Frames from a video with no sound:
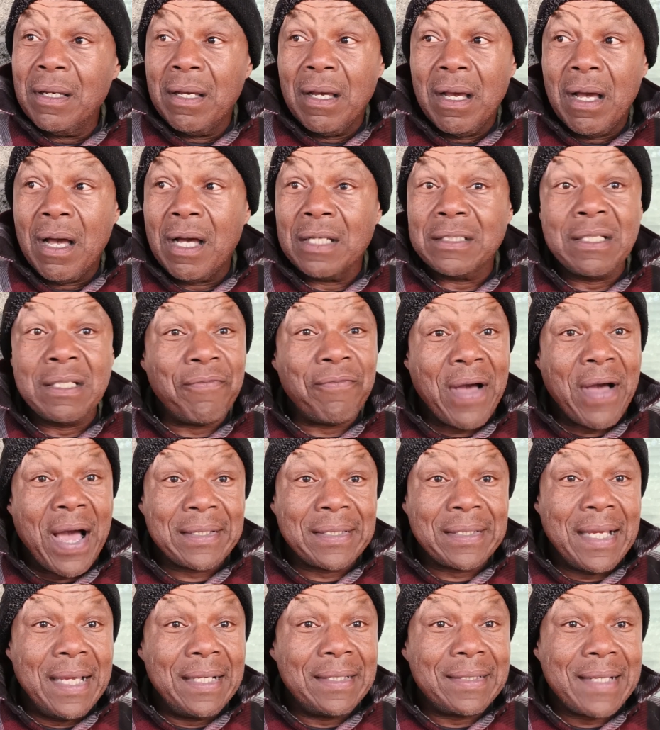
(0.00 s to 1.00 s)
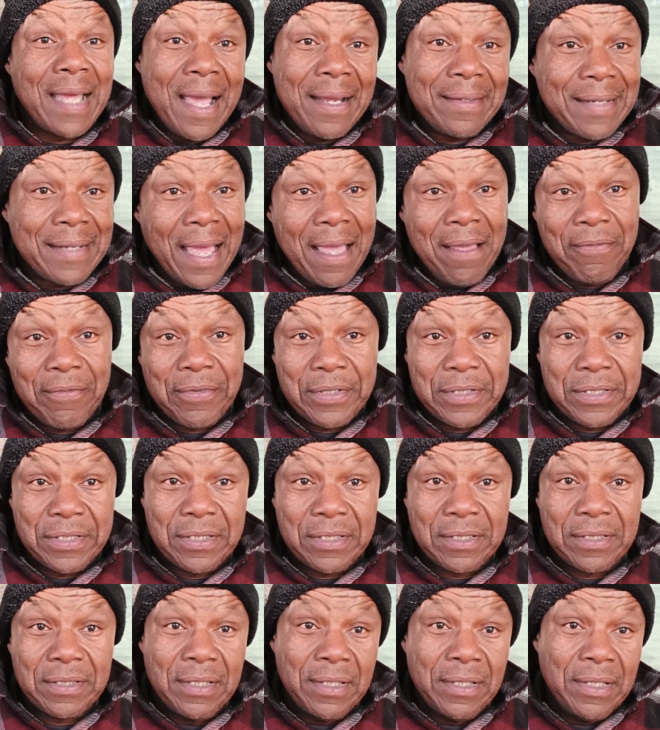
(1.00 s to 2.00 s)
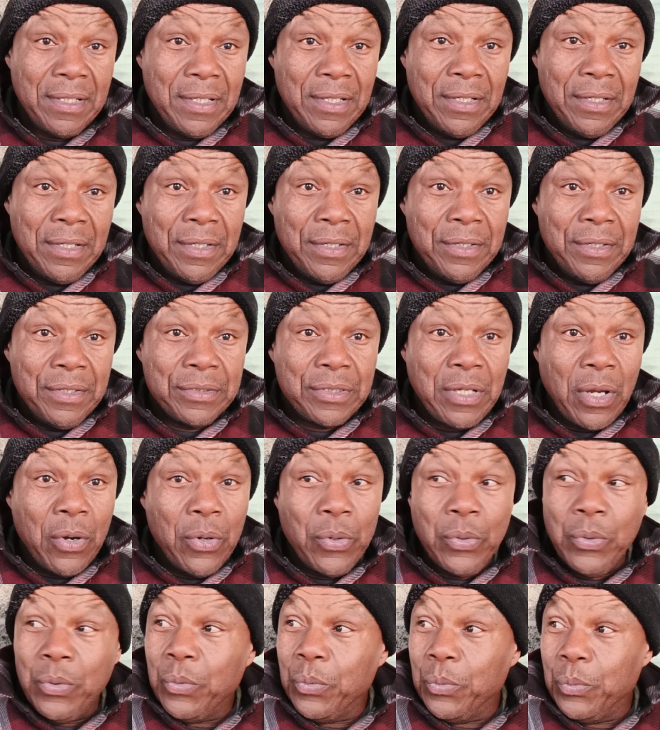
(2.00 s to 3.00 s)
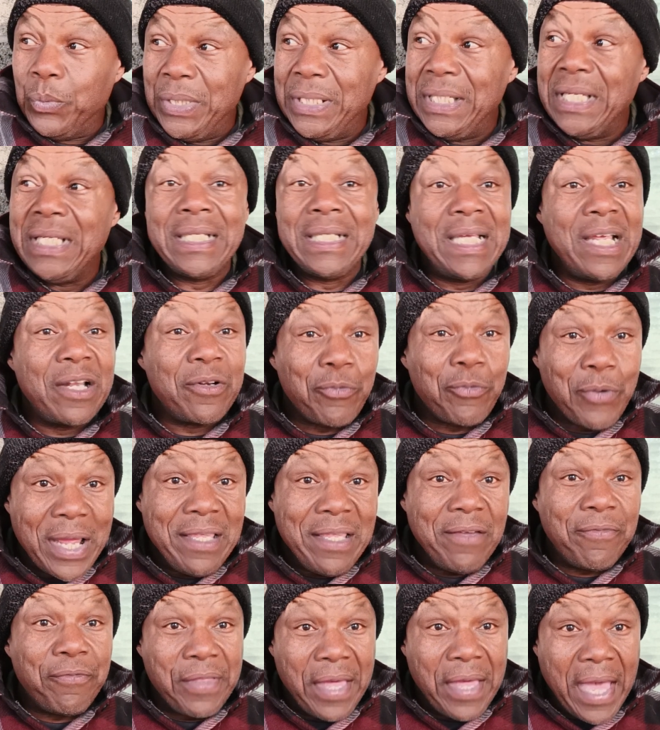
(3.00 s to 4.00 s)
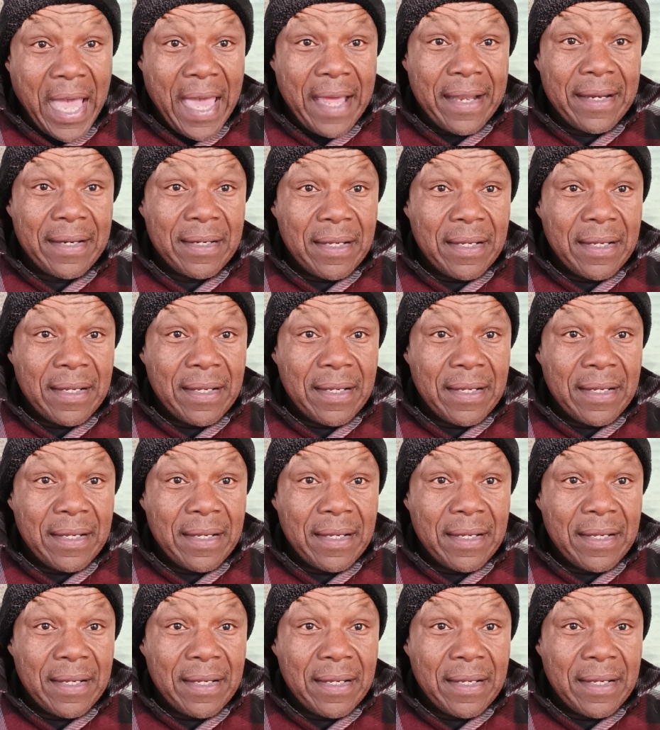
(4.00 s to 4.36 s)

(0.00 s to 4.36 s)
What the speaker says: Gervonta Tank Davis. So we need to get ready for that.